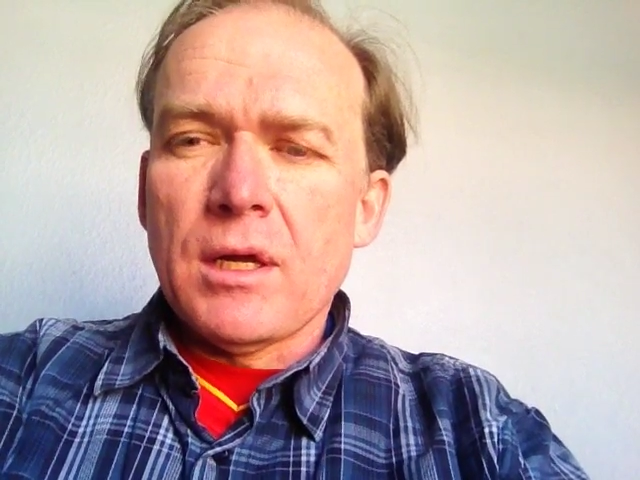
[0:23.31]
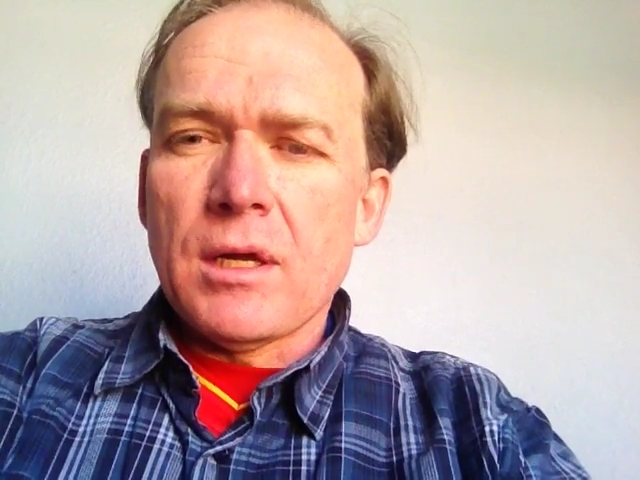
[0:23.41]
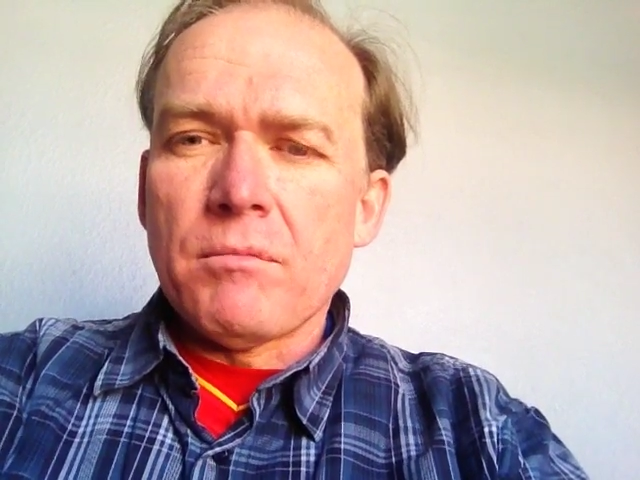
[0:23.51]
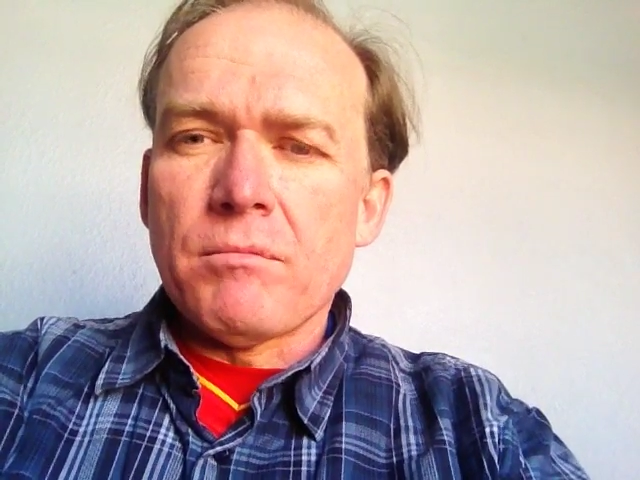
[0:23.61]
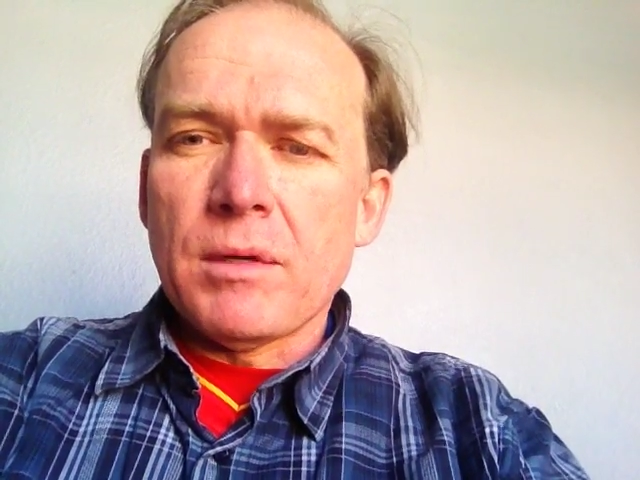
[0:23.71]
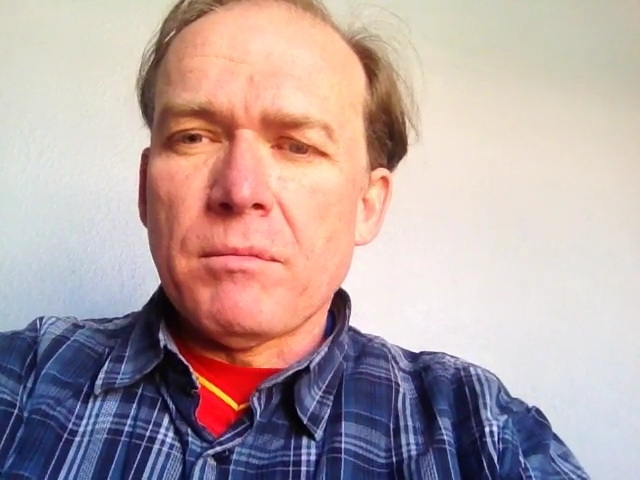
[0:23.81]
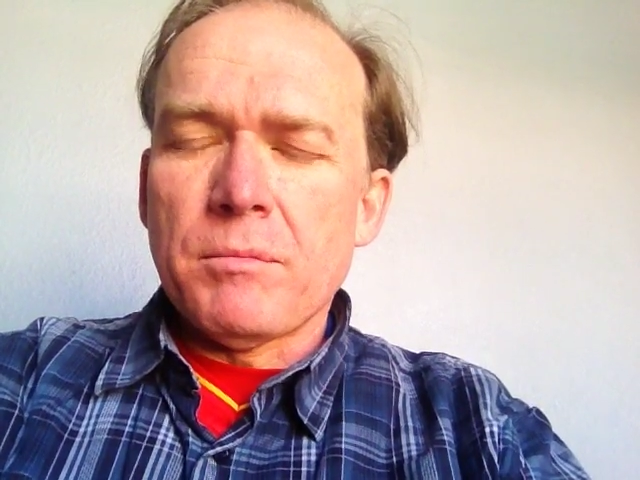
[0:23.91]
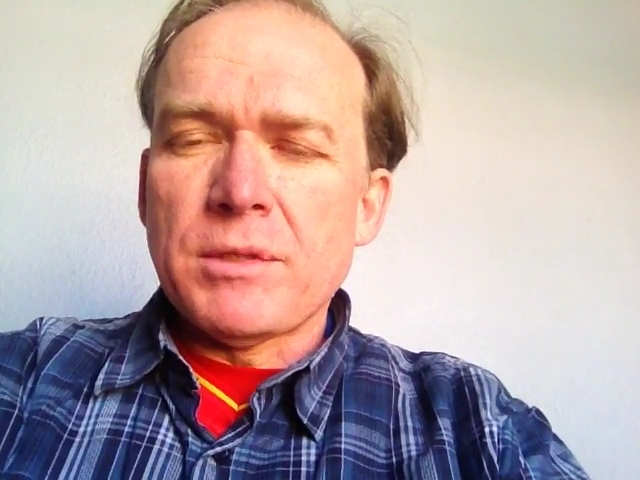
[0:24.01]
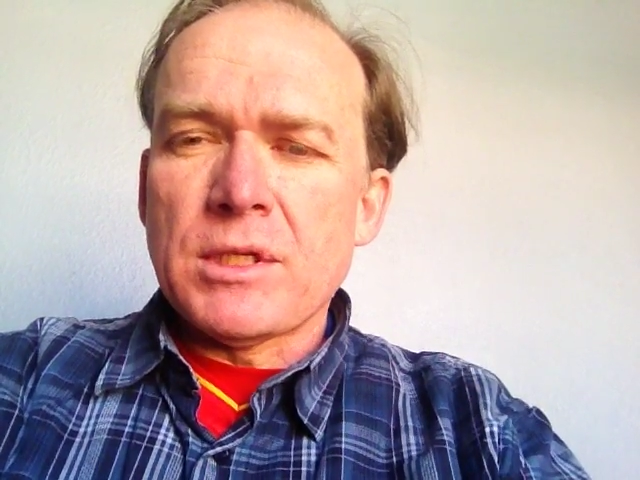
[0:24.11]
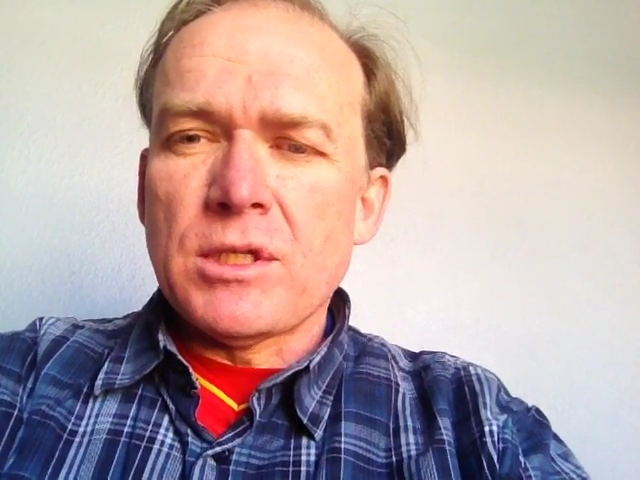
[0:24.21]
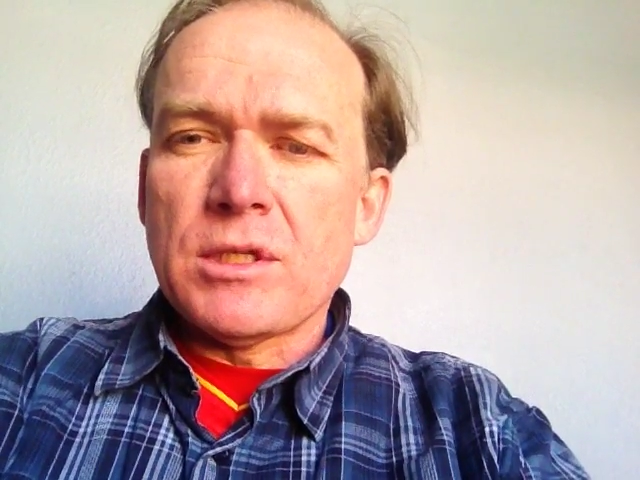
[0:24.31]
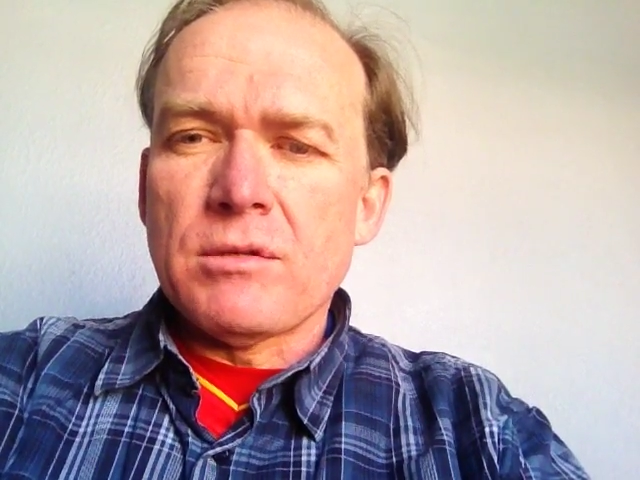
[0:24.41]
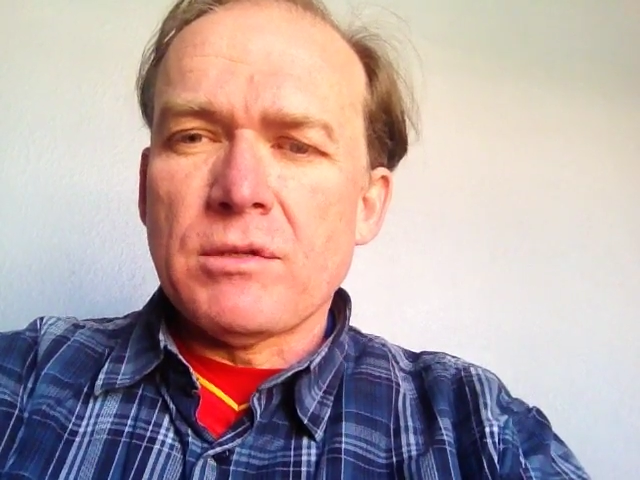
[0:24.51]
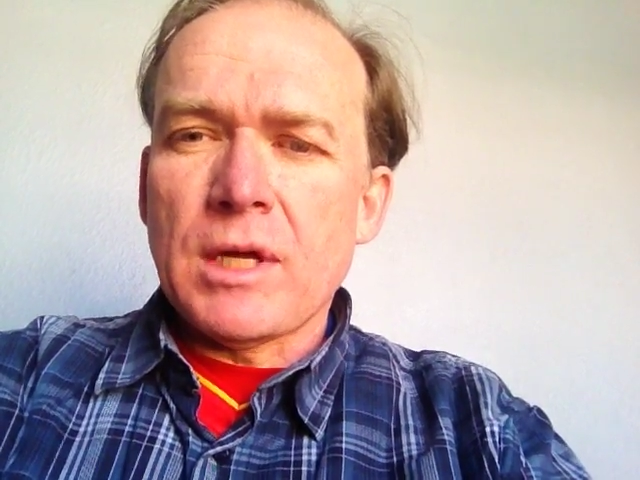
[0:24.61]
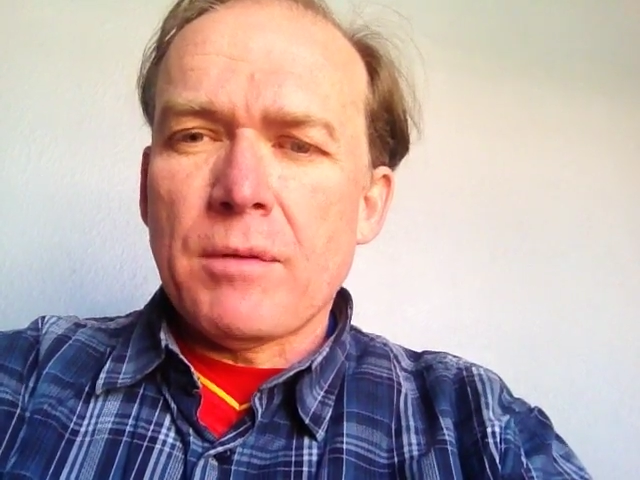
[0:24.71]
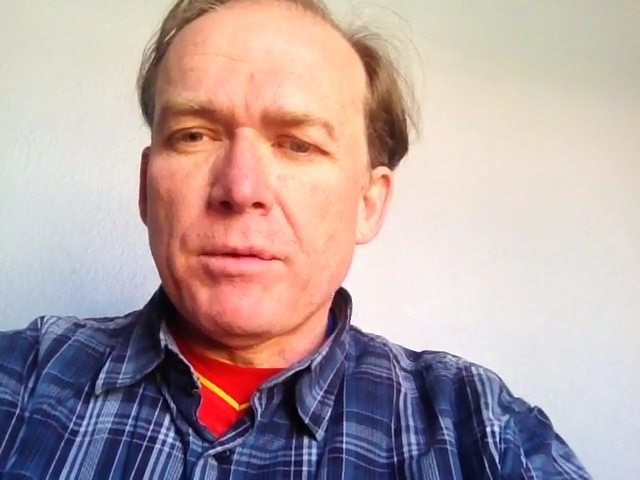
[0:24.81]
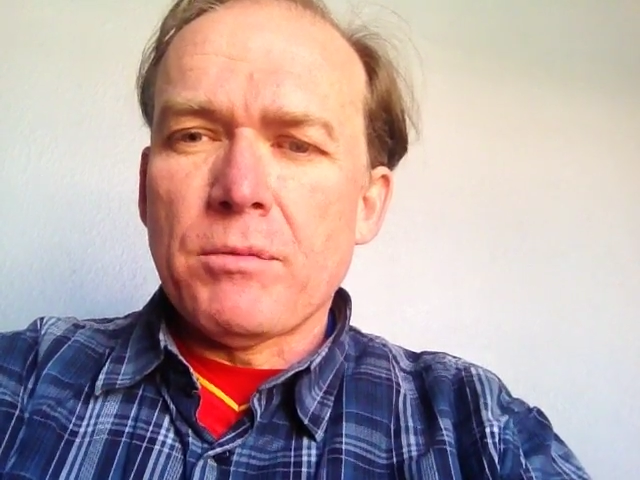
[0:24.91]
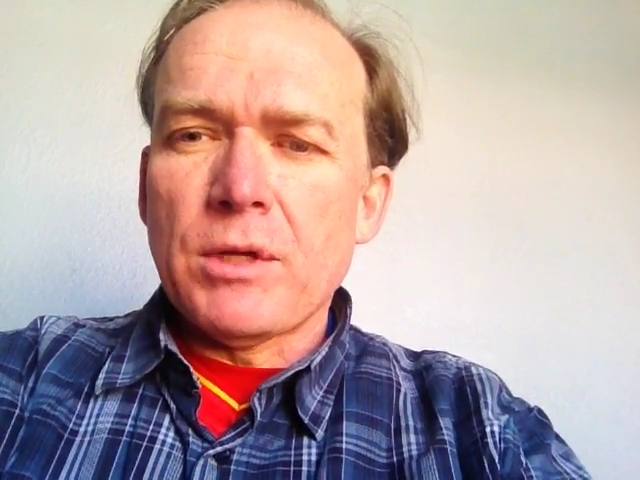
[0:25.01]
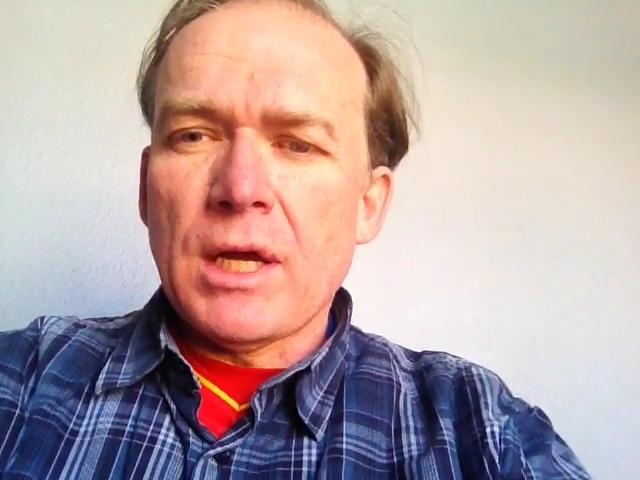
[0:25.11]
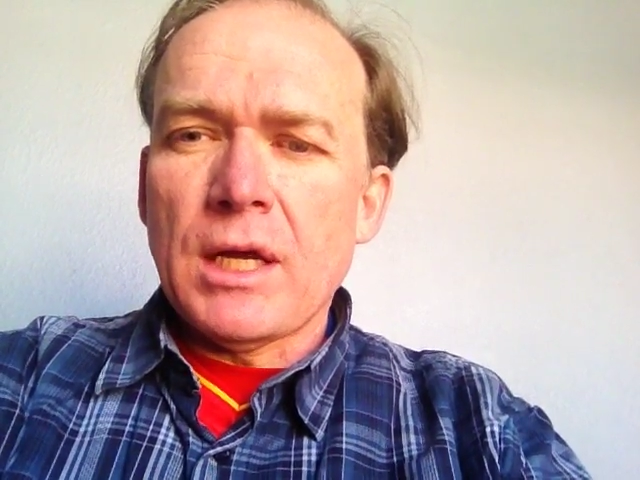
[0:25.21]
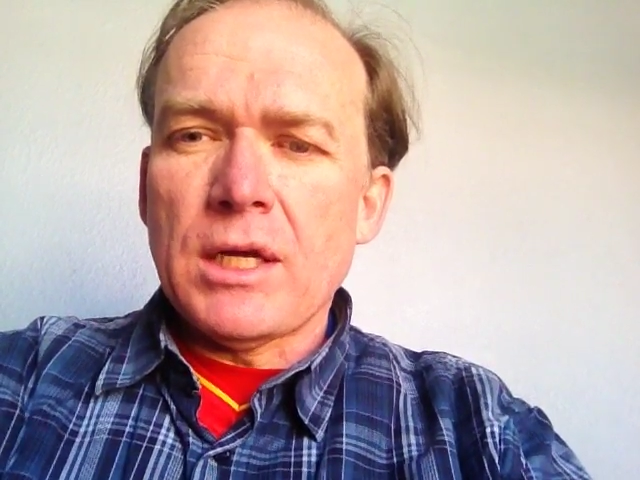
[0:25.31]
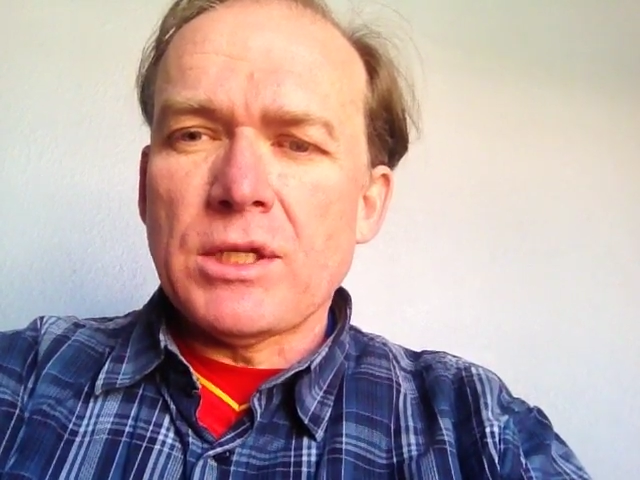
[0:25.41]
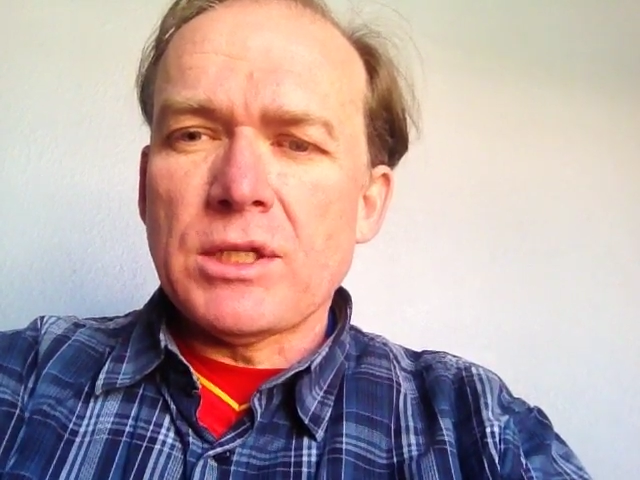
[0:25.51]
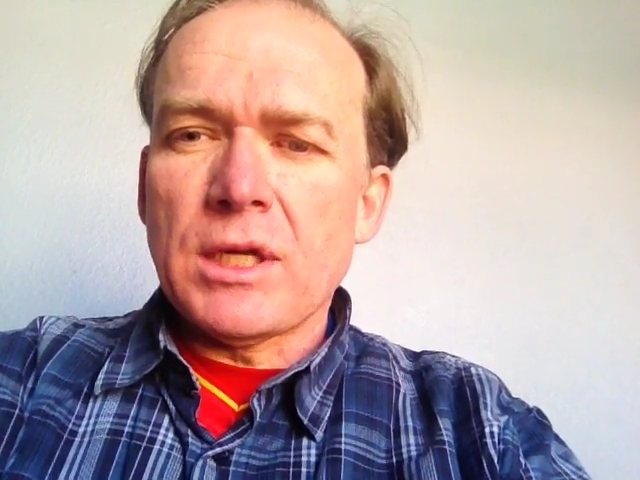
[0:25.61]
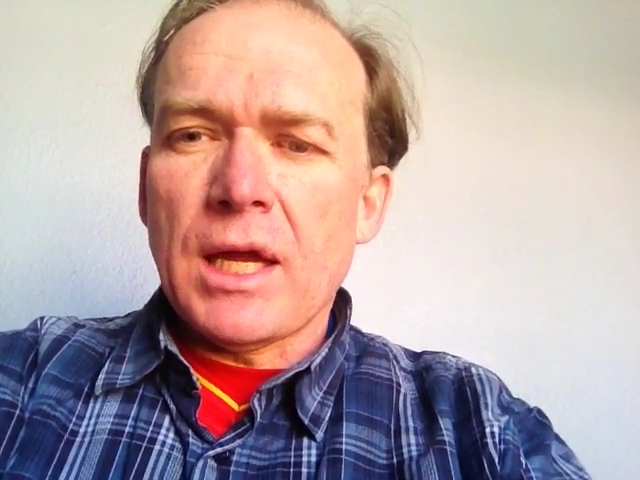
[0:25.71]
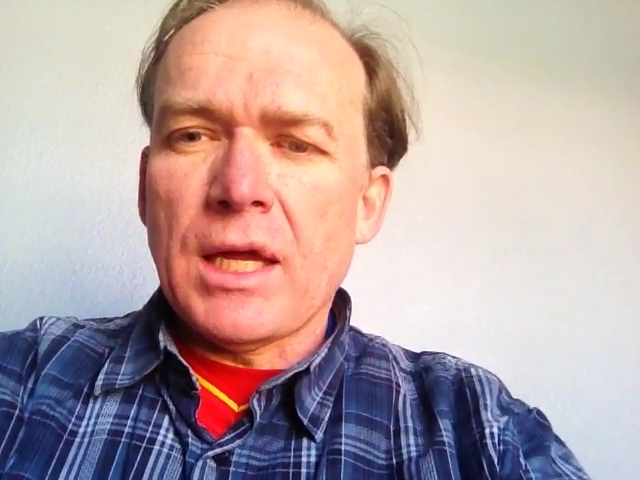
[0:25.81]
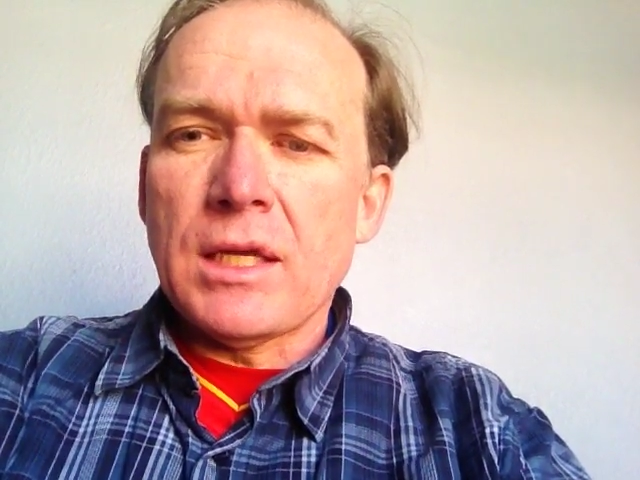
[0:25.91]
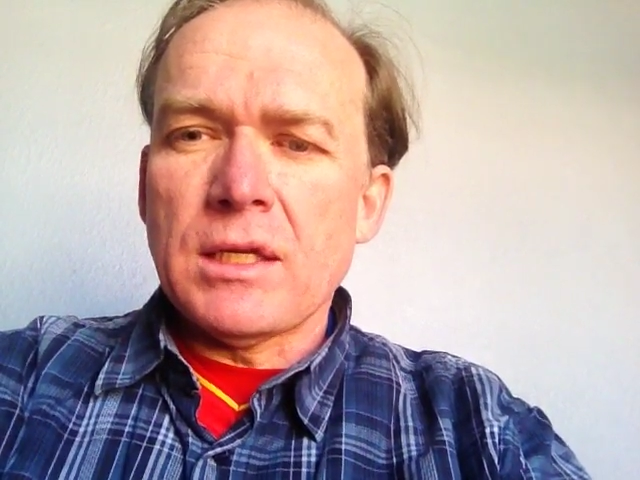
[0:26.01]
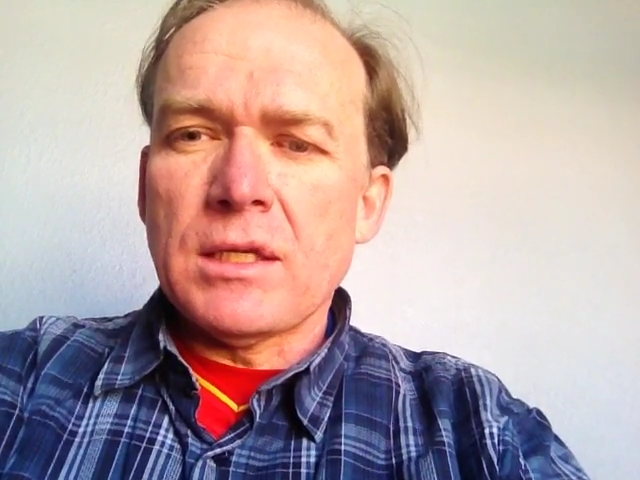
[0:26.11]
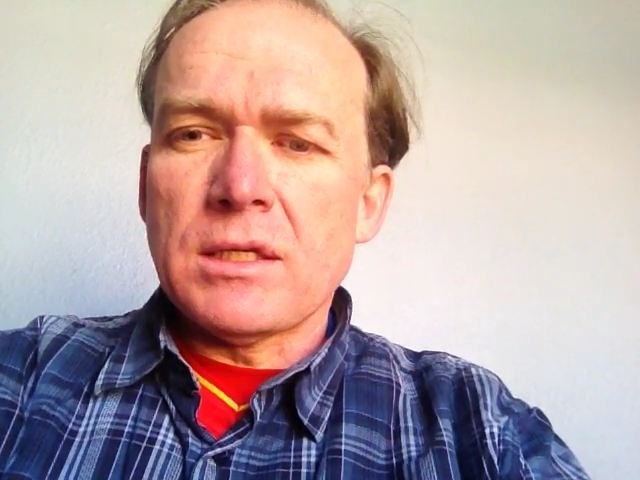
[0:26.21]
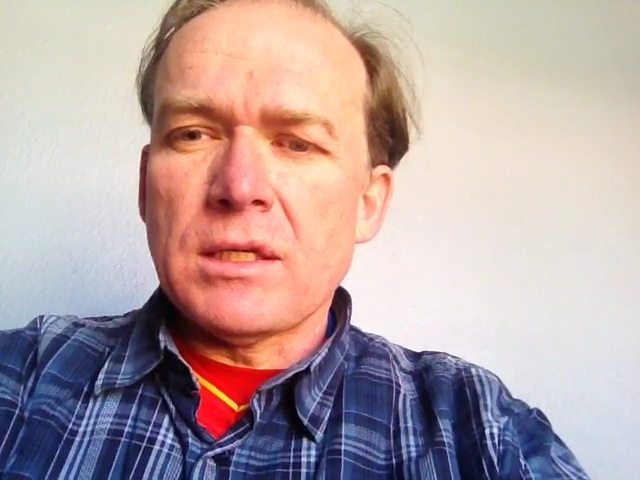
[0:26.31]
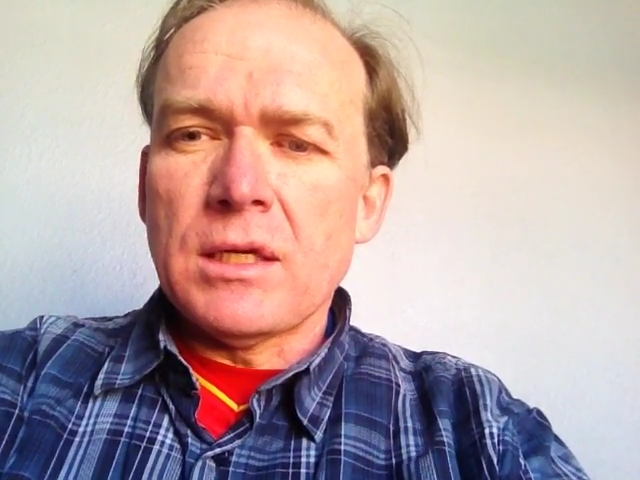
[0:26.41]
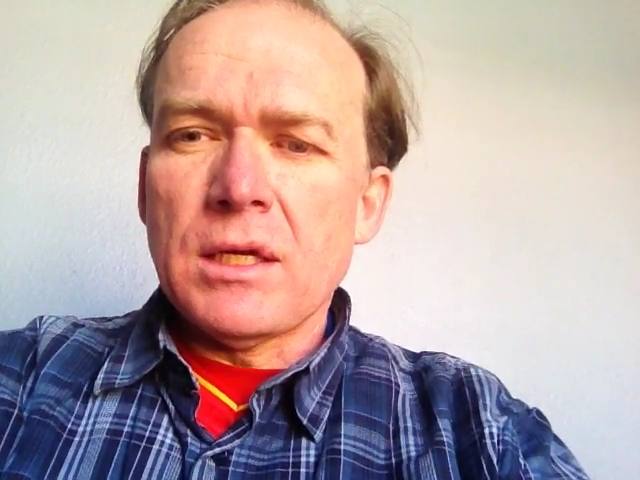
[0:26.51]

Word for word: I'm in a position to, to help you with the English and